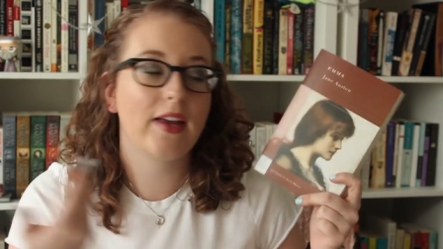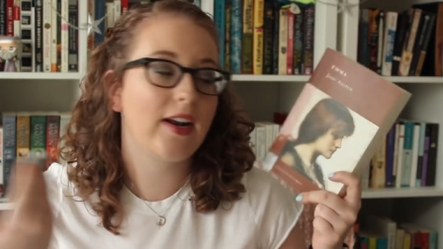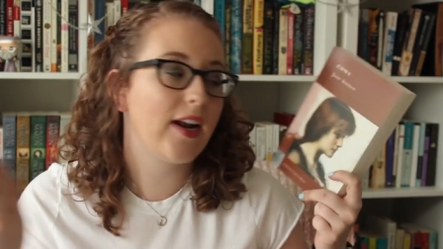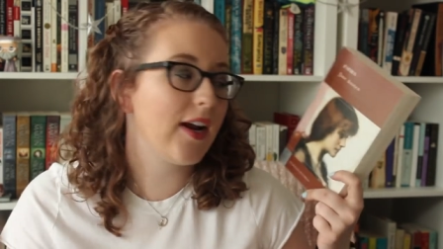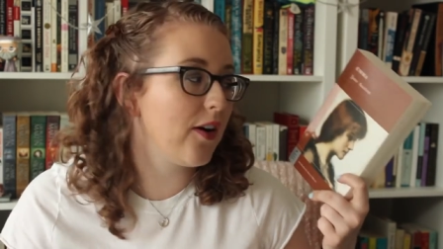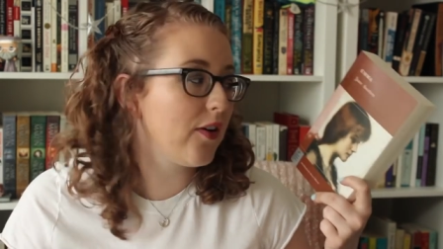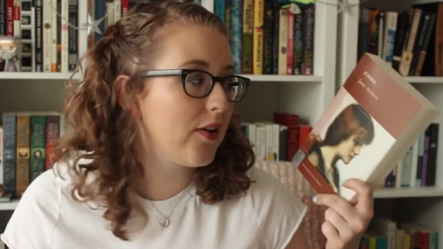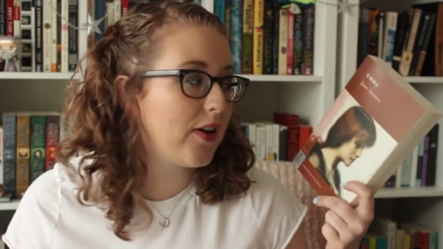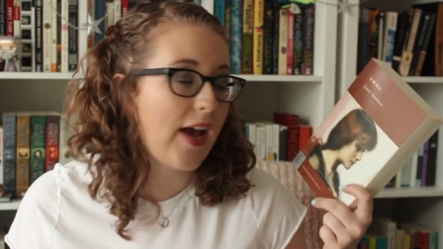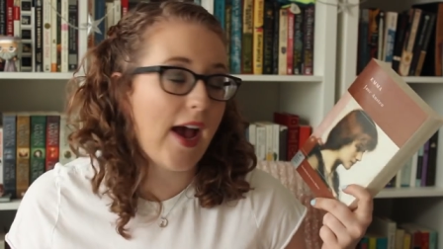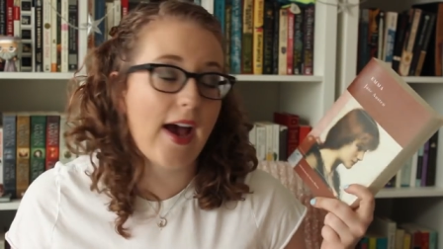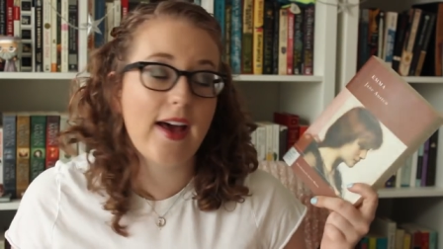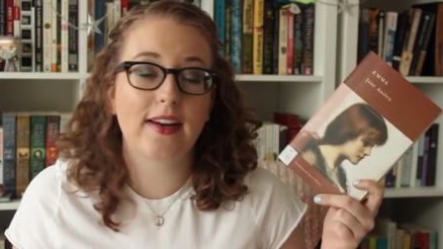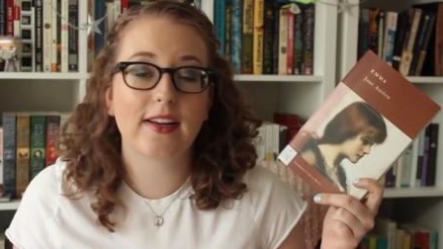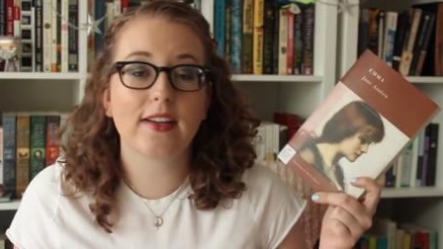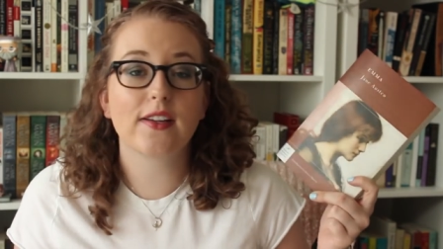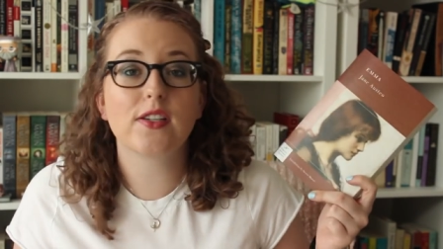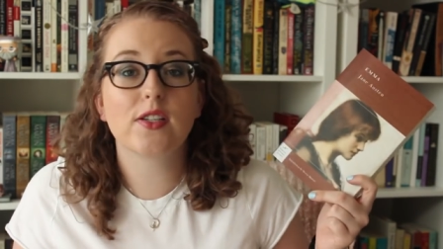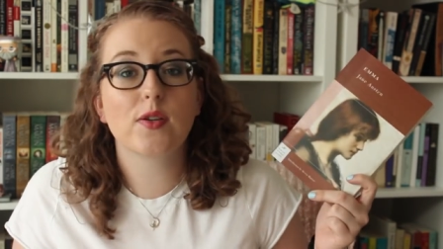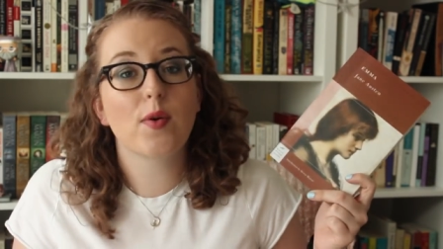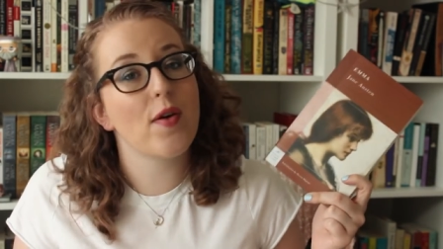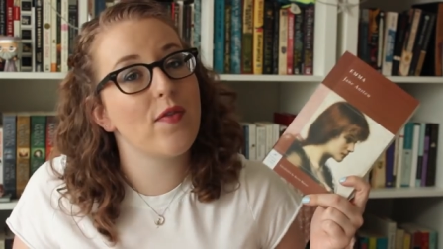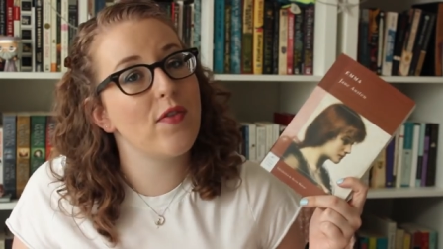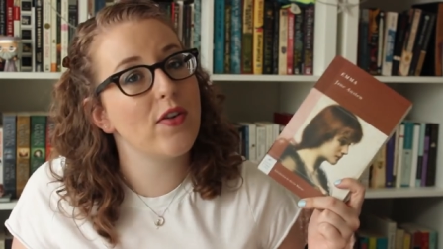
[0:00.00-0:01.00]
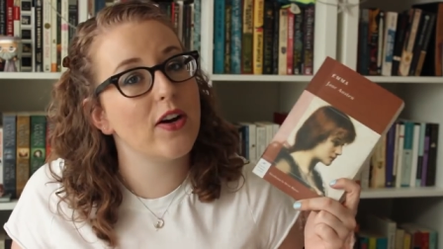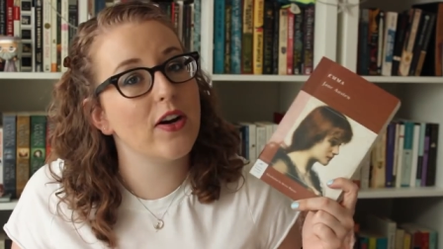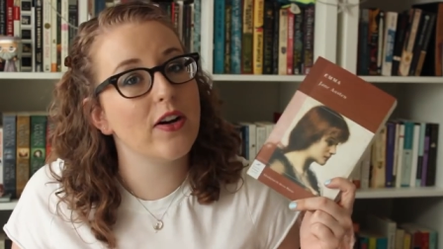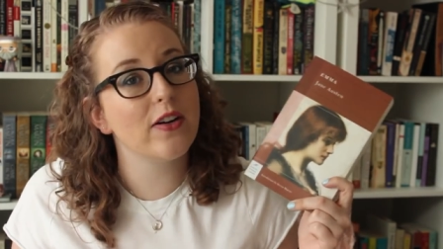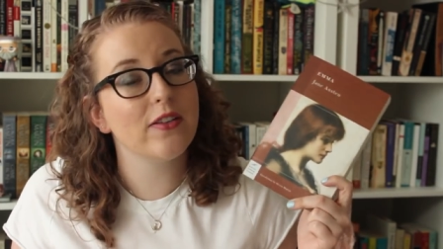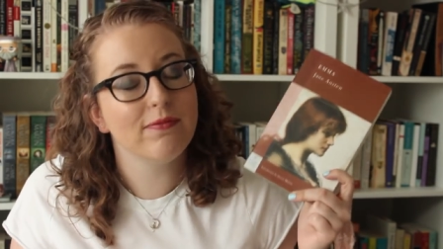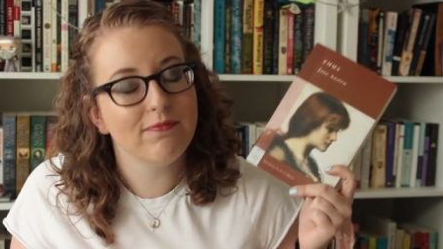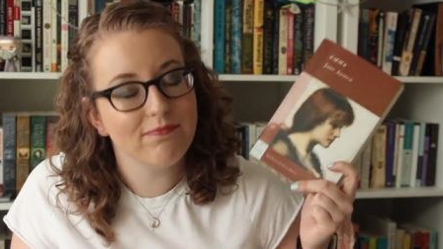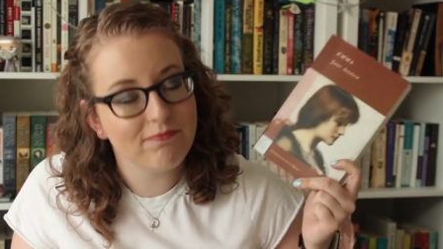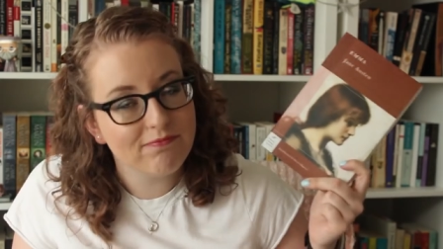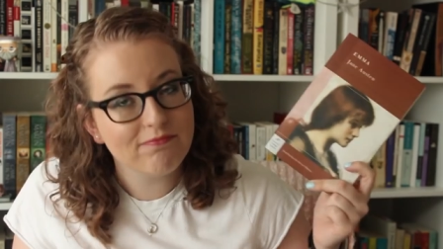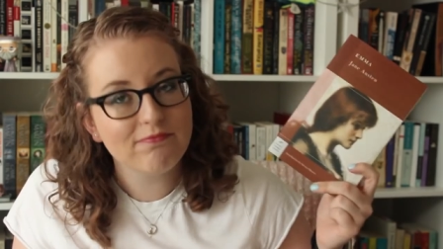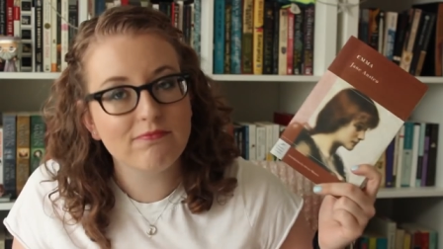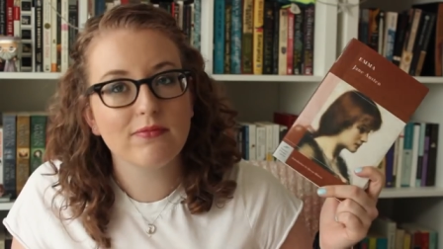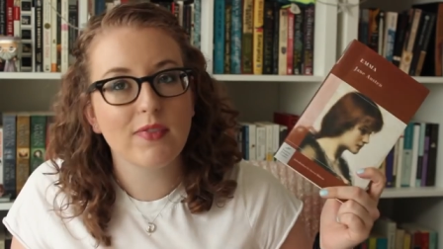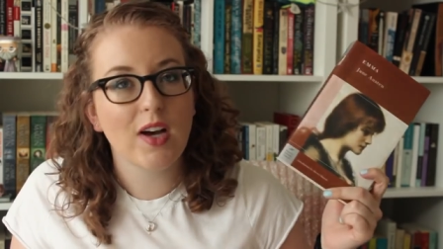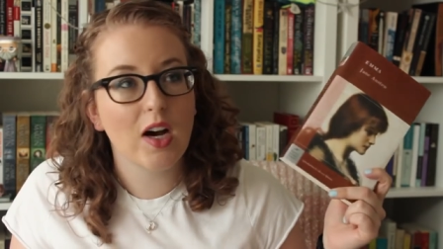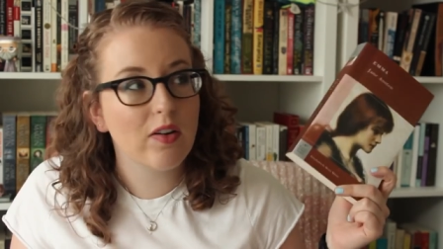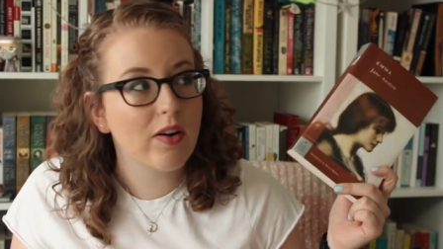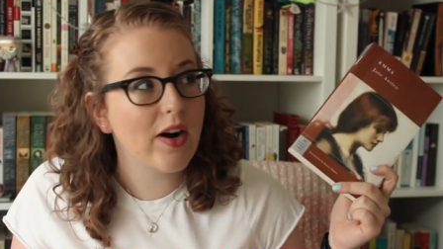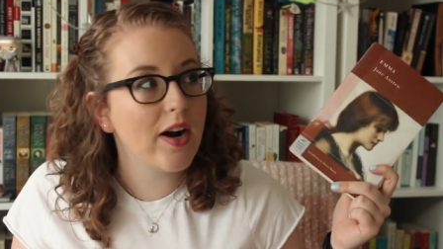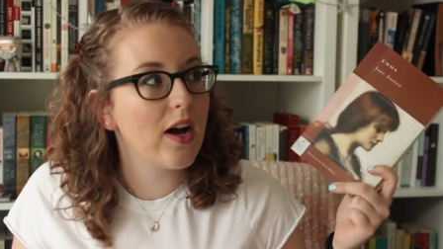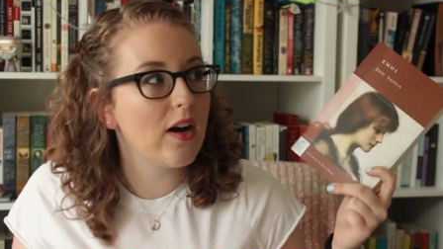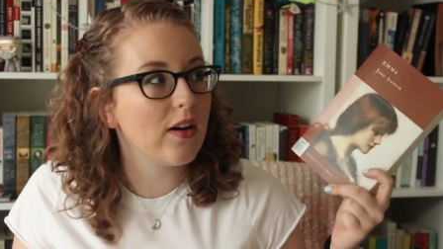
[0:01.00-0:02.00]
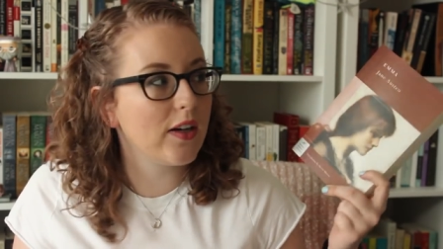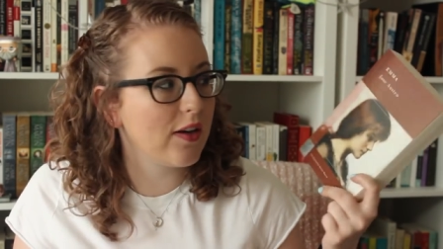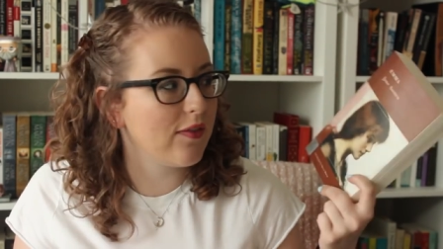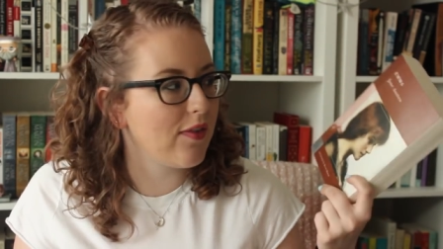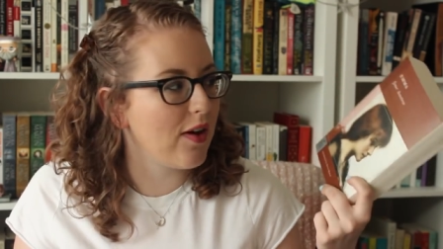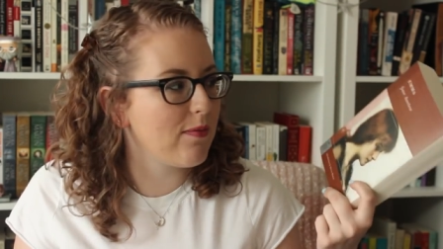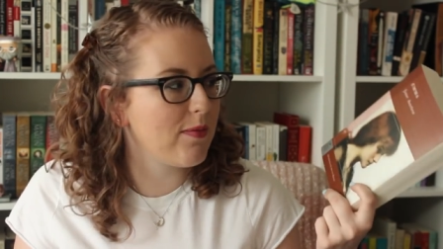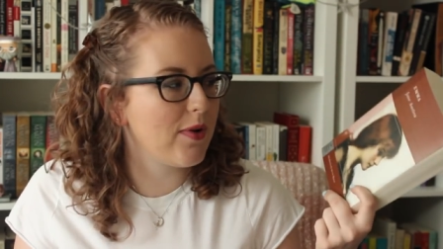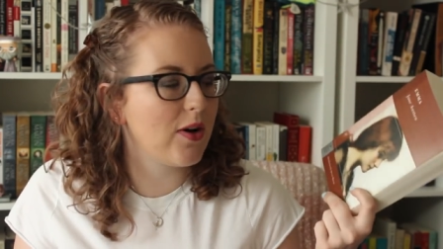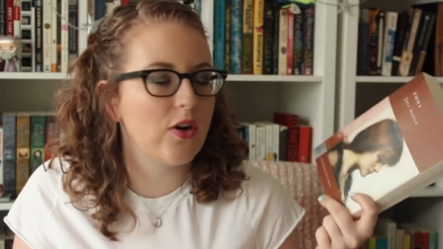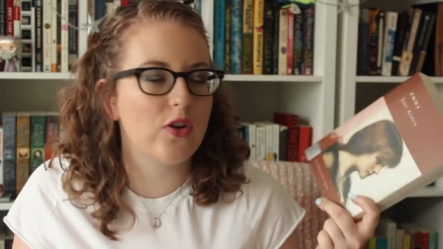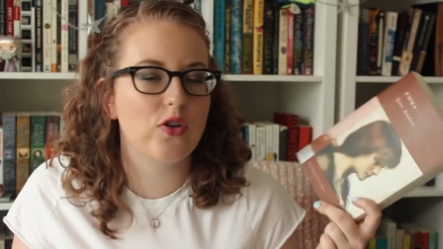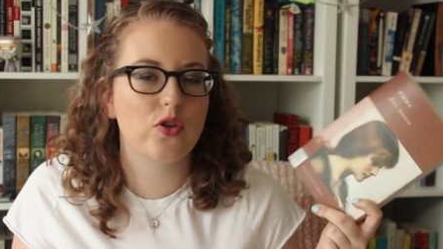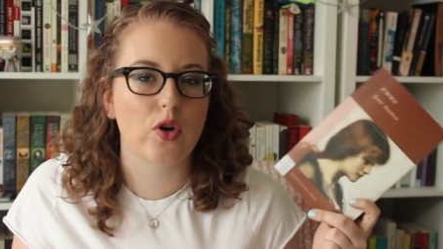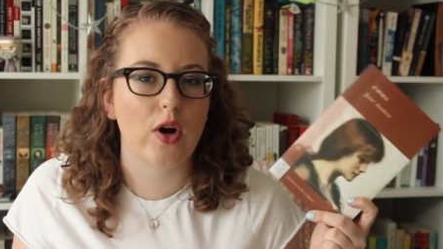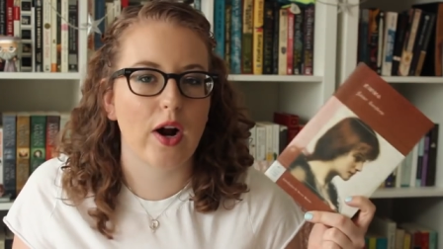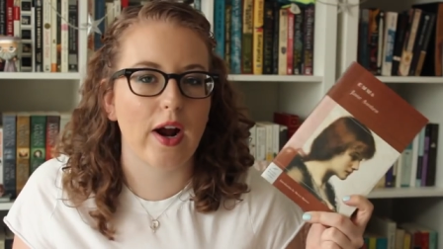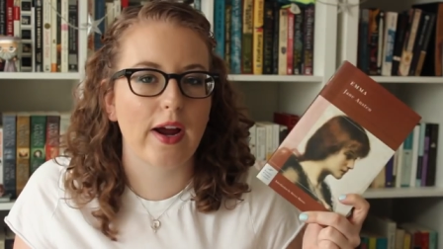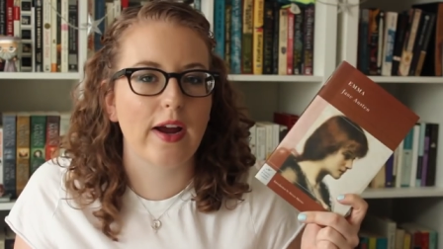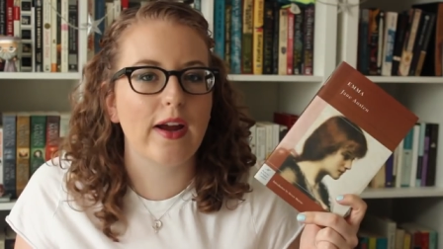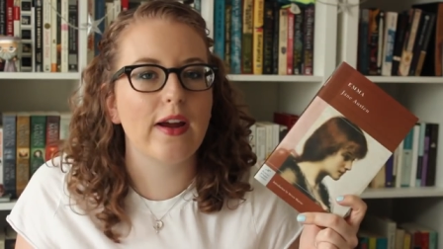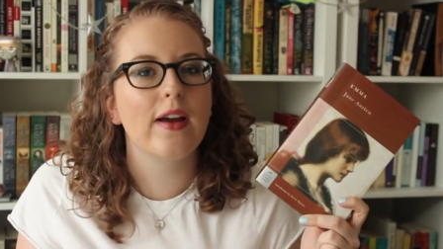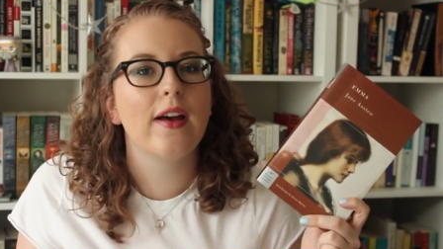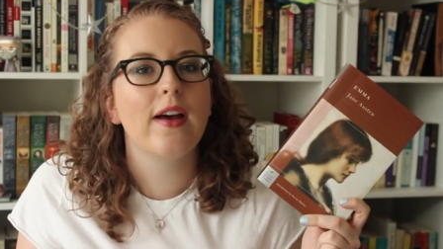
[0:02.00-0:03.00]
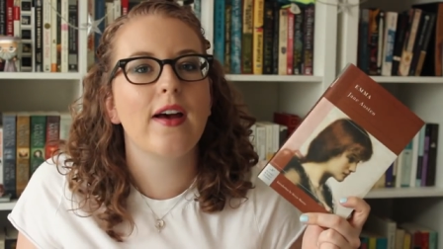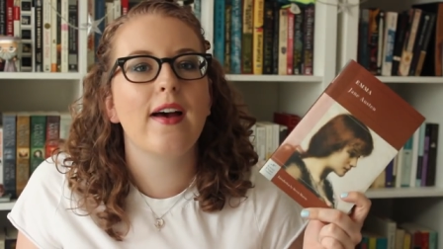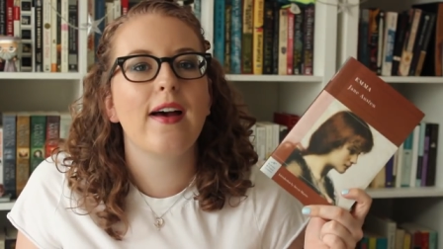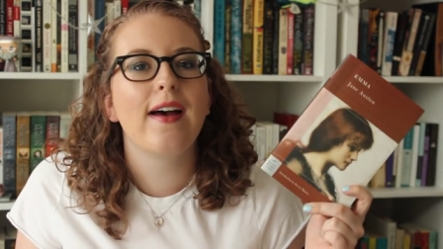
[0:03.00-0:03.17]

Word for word: And I already had it, so I figured, all right, I'll give Emma a try.